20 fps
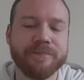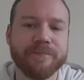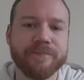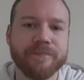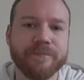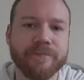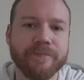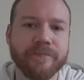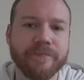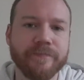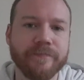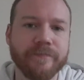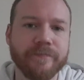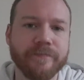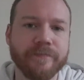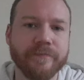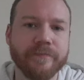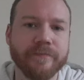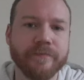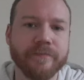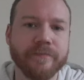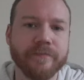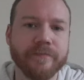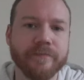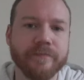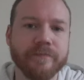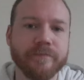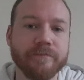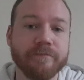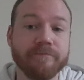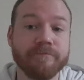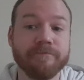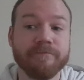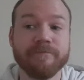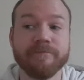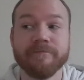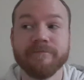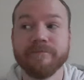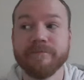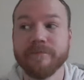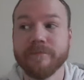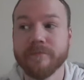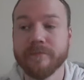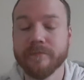(silence)